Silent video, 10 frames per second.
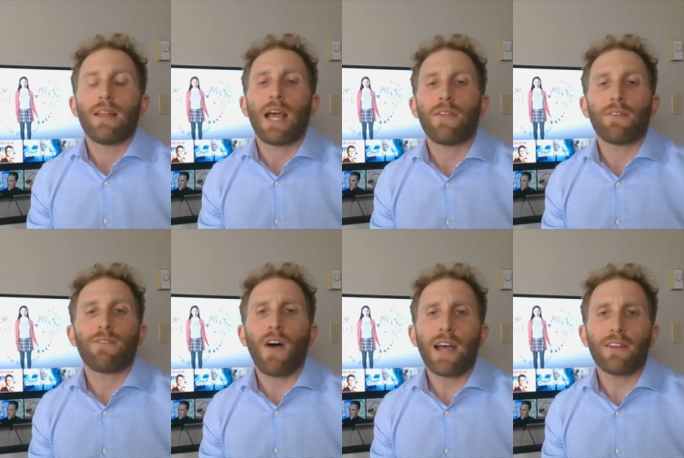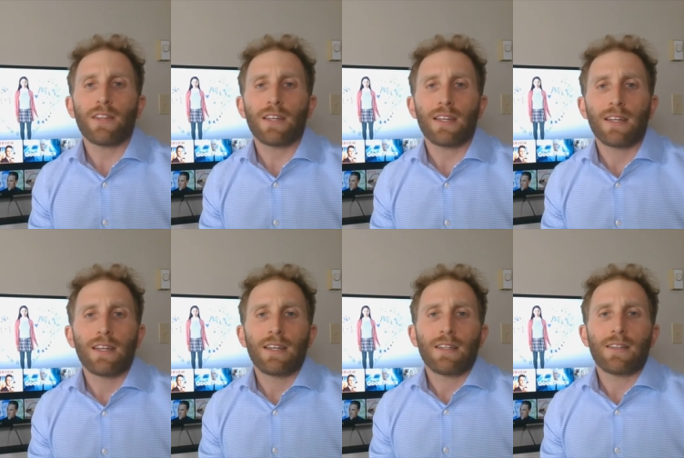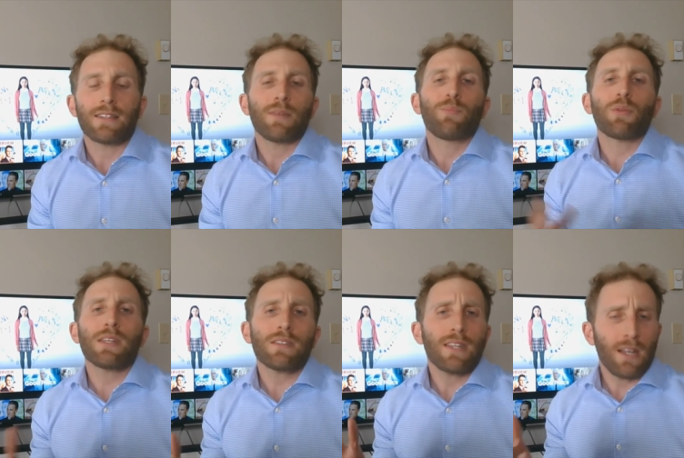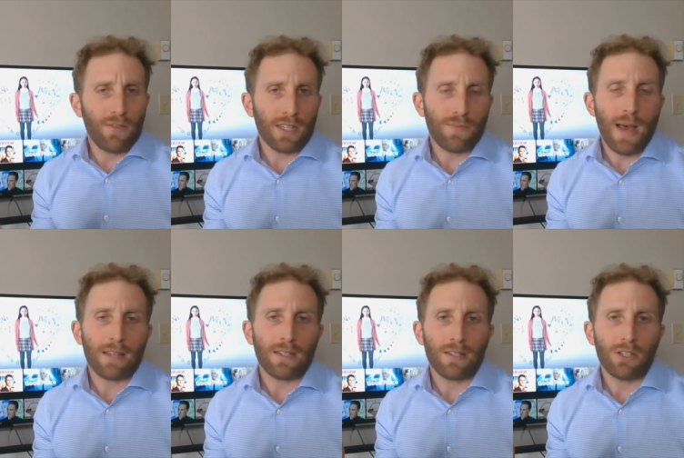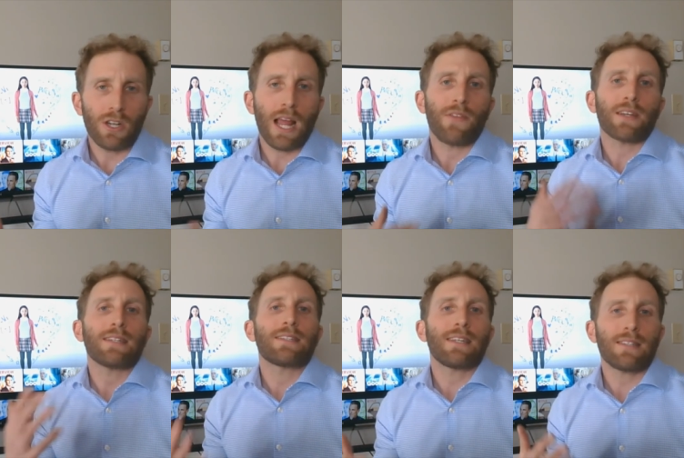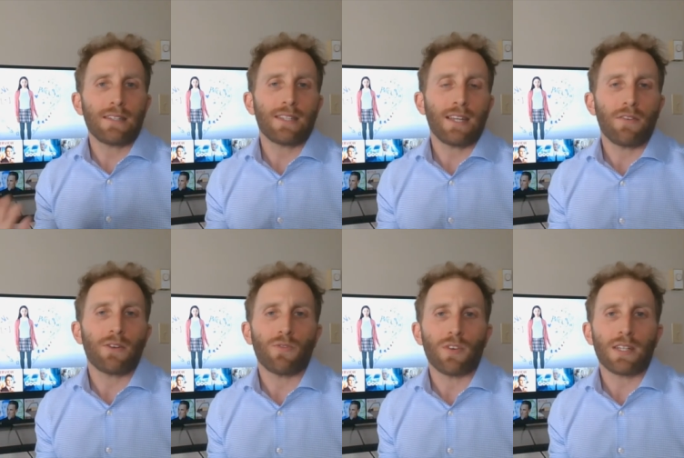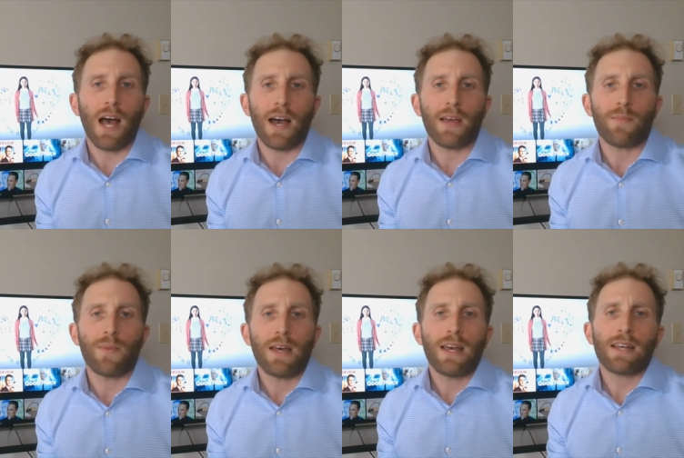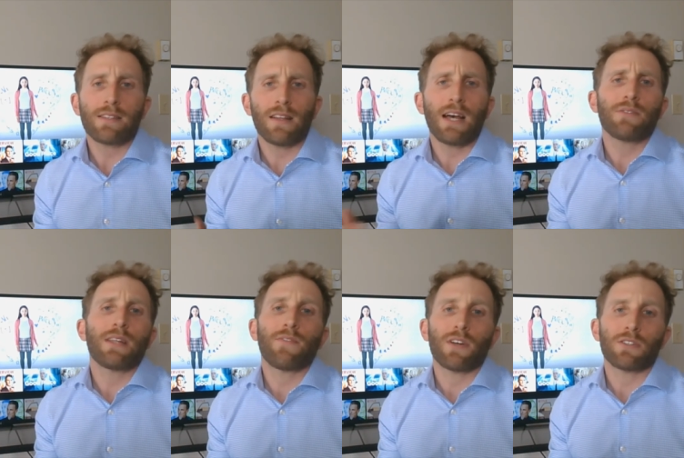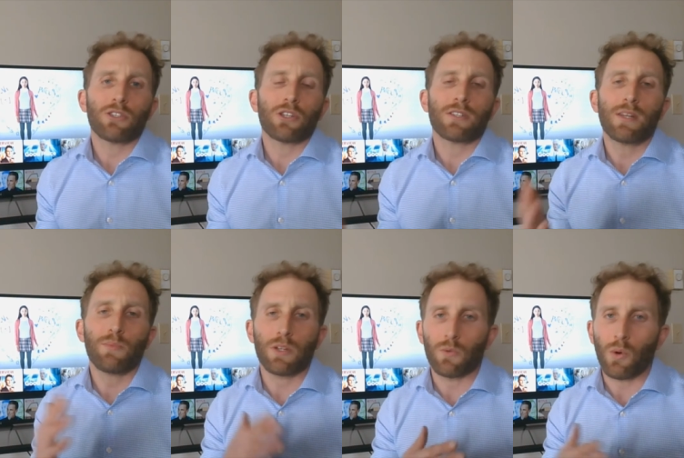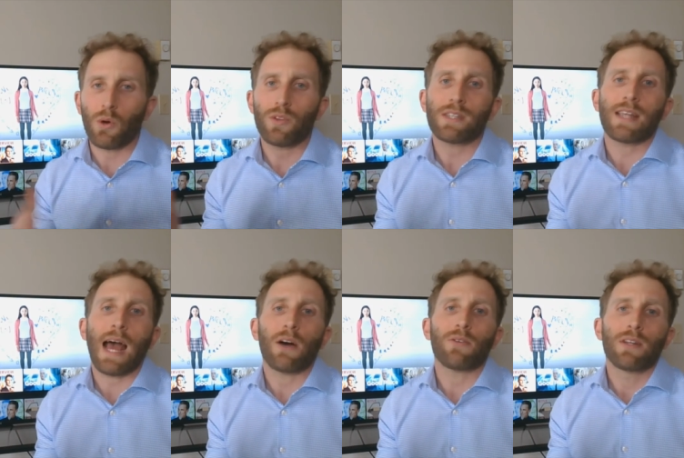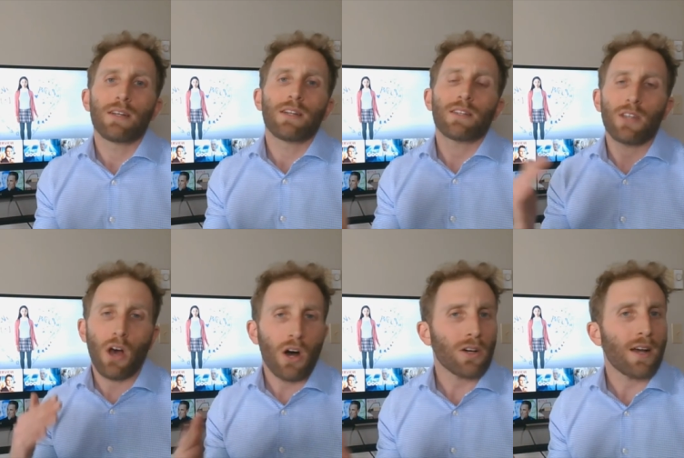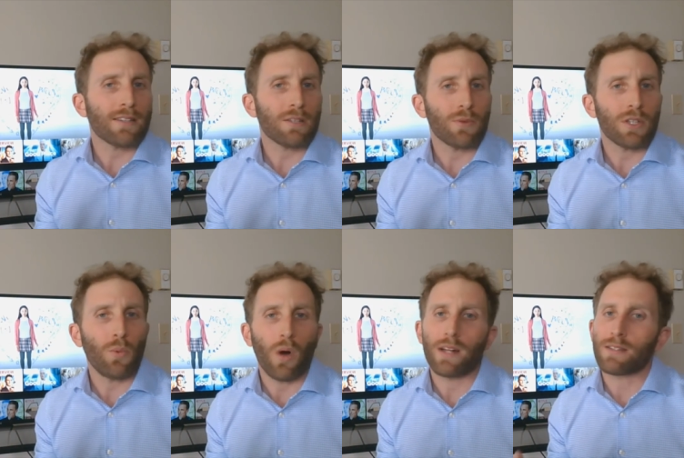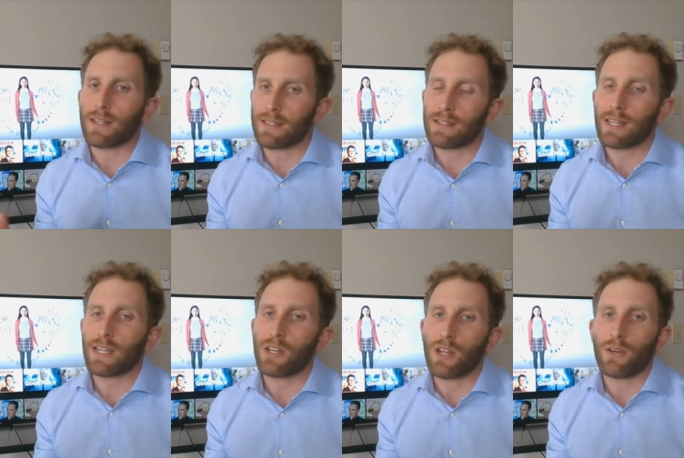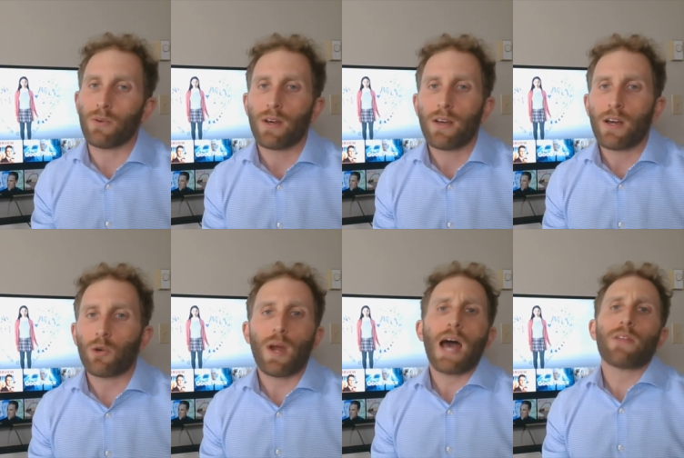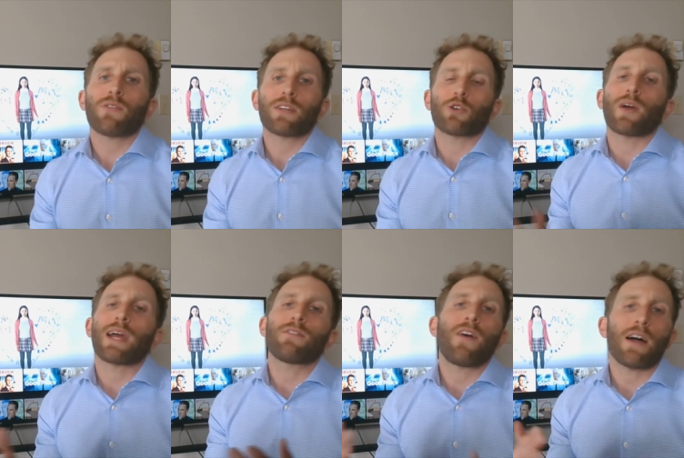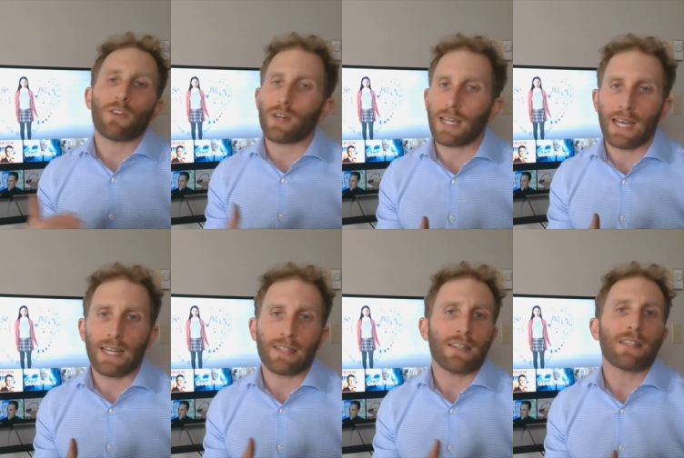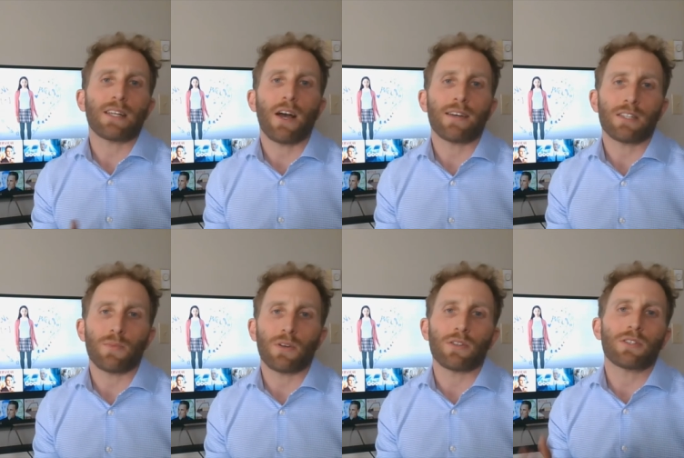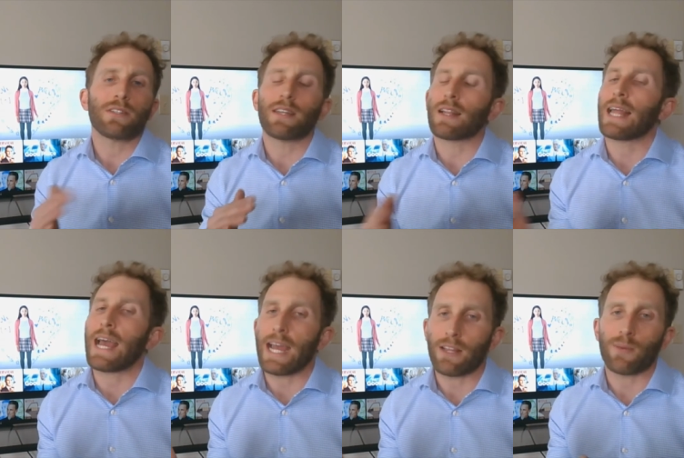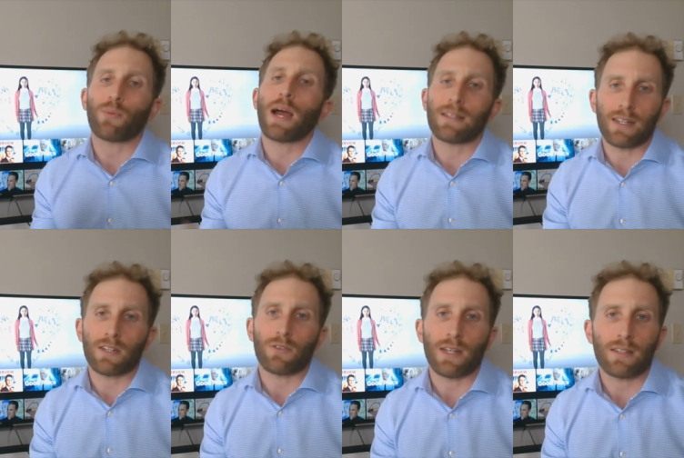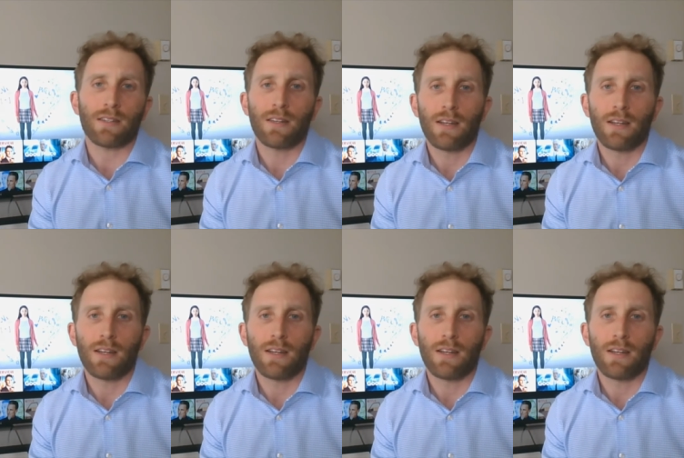And then finally, the simplicity of this message and the consistency of it over time has allowed Netflix to just simply roll this out to all customers at once, existing and new, rather than grandfathering in existing customers to delay the price increase.